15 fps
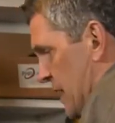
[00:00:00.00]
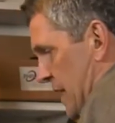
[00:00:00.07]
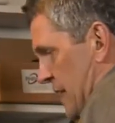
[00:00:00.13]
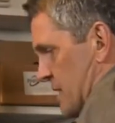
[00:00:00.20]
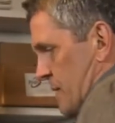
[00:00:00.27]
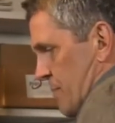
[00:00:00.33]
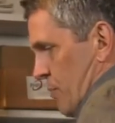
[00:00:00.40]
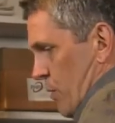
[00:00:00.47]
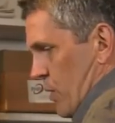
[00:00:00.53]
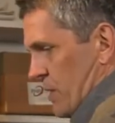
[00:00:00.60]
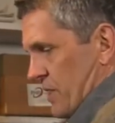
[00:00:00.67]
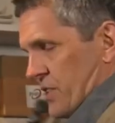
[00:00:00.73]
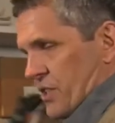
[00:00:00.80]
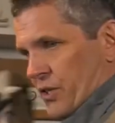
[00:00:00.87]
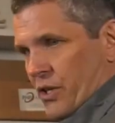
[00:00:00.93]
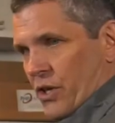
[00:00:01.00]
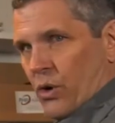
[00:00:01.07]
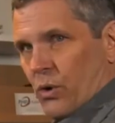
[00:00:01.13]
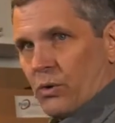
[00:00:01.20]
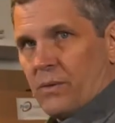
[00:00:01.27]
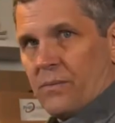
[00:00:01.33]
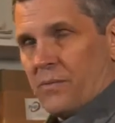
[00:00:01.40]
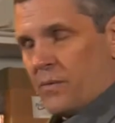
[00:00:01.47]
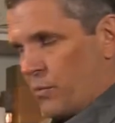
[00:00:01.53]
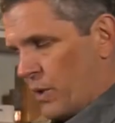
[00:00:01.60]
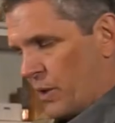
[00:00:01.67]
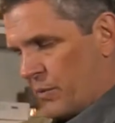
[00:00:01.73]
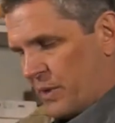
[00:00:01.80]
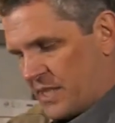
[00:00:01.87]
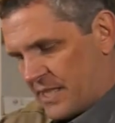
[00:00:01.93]
It's important to note
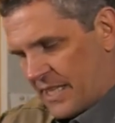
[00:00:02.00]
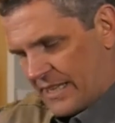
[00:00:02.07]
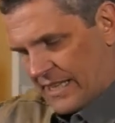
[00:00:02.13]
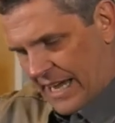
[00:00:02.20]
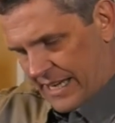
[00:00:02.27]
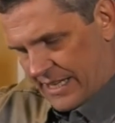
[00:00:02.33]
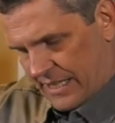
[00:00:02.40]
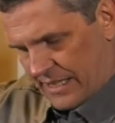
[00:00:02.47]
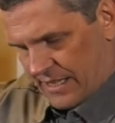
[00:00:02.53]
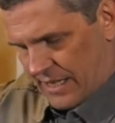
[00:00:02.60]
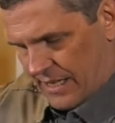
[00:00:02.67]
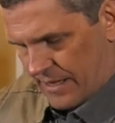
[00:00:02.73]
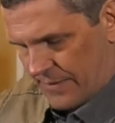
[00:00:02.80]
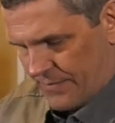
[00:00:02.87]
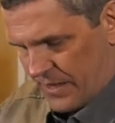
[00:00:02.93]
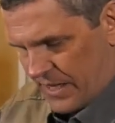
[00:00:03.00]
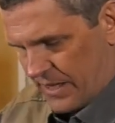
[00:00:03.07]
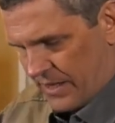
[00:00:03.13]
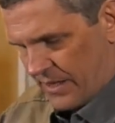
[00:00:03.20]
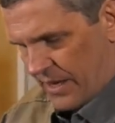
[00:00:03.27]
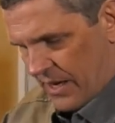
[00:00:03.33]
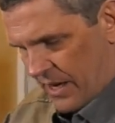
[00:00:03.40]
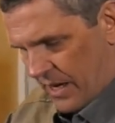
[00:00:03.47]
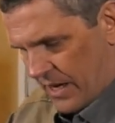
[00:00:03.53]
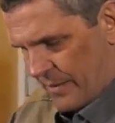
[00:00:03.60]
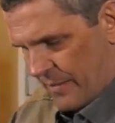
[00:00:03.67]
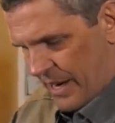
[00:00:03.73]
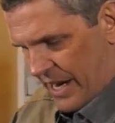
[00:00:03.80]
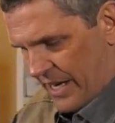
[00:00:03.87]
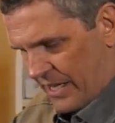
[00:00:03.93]
when we set that in
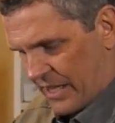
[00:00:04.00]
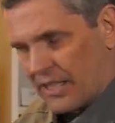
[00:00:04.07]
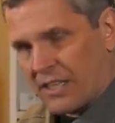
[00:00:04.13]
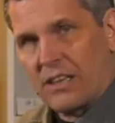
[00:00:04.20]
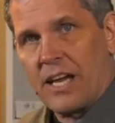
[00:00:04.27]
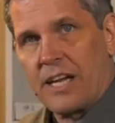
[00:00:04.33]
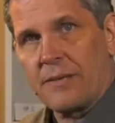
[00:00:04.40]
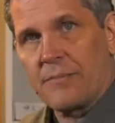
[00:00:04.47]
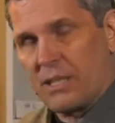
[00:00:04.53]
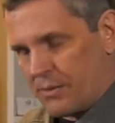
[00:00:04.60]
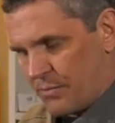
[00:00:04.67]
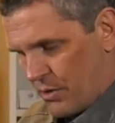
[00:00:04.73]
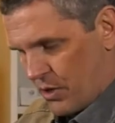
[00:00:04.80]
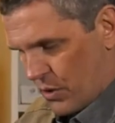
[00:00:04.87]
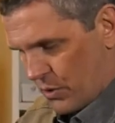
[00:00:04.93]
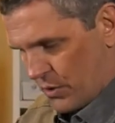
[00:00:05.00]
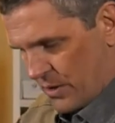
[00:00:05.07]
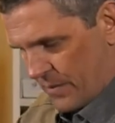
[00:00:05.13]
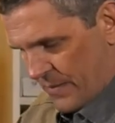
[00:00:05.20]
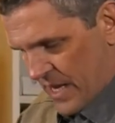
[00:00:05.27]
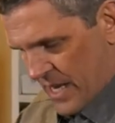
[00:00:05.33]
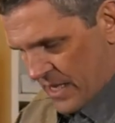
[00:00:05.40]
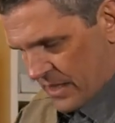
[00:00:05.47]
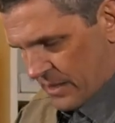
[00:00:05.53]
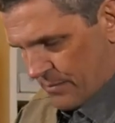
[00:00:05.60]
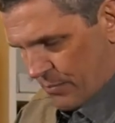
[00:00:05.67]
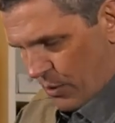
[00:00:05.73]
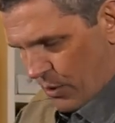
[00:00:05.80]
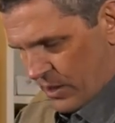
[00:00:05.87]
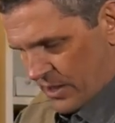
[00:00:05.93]
automatic climate mode, it's
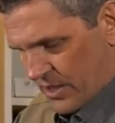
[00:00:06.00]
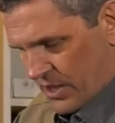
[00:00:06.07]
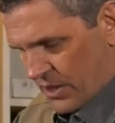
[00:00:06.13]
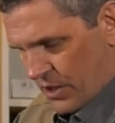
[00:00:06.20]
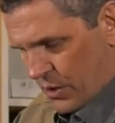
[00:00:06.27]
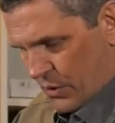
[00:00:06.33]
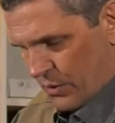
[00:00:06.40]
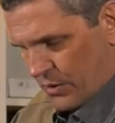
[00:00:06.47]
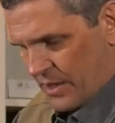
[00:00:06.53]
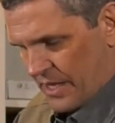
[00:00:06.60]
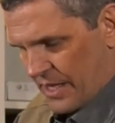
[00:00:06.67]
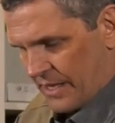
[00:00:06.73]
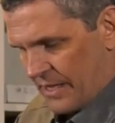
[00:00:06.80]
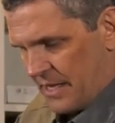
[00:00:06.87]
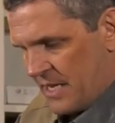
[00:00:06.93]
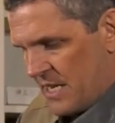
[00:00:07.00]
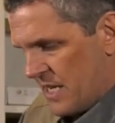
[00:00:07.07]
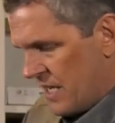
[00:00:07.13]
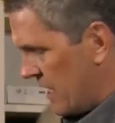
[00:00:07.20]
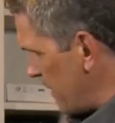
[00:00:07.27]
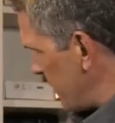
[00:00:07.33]
important to note that